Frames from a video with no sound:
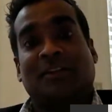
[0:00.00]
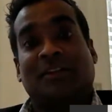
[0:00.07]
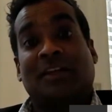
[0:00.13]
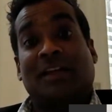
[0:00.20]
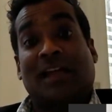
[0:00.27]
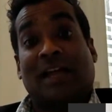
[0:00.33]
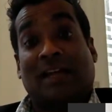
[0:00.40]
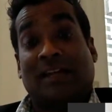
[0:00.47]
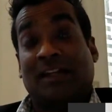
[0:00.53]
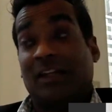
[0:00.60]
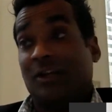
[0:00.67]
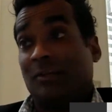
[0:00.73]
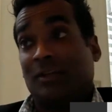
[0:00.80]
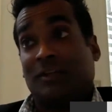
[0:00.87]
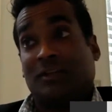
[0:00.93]
and
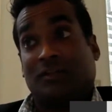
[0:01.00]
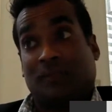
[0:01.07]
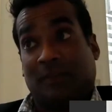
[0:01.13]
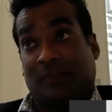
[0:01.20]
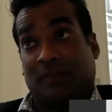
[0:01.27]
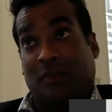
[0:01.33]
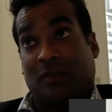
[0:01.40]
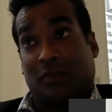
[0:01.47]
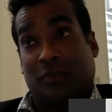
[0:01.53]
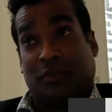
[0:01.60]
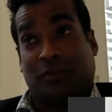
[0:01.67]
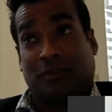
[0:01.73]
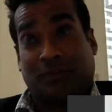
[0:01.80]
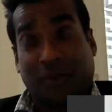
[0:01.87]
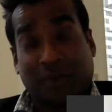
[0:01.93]
humans with not just
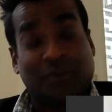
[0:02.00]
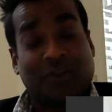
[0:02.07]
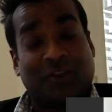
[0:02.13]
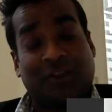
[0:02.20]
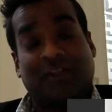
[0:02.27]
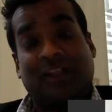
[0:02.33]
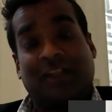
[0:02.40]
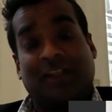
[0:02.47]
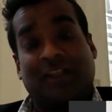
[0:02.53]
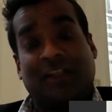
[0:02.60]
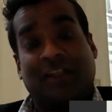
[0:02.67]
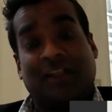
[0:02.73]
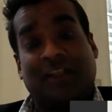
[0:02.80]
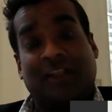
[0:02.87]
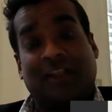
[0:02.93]
functional need, but
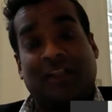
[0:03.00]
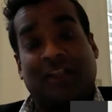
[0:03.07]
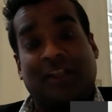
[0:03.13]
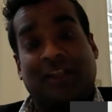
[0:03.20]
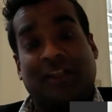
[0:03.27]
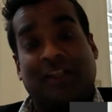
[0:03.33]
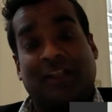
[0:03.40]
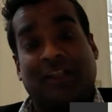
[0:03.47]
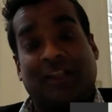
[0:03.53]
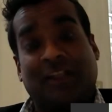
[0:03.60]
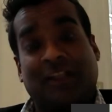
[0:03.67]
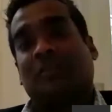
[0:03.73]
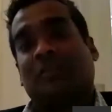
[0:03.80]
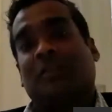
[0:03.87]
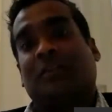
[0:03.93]

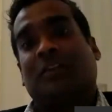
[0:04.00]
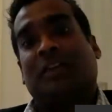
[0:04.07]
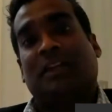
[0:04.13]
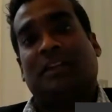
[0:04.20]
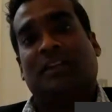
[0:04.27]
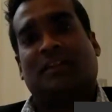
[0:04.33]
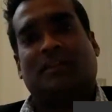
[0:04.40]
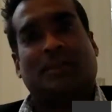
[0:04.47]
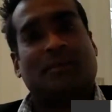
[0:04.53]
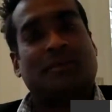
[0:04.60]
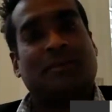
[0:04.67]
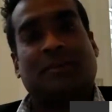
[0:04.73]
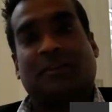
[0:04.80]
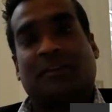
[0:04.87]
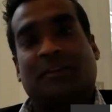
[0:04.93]
aspirational need, spiritual
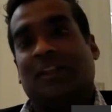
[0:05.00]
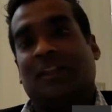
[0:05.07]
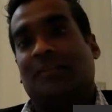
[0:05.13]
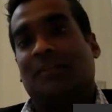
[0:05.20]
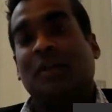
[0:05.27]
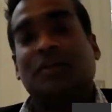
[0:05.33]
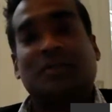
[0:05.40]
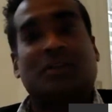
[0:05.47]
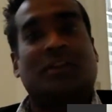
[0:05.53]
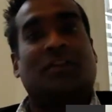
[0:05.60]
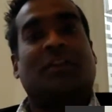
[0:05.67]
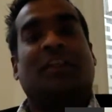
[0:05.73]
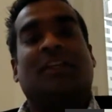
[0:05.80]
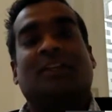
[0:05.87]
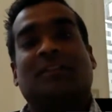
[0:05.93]
need, emotional need.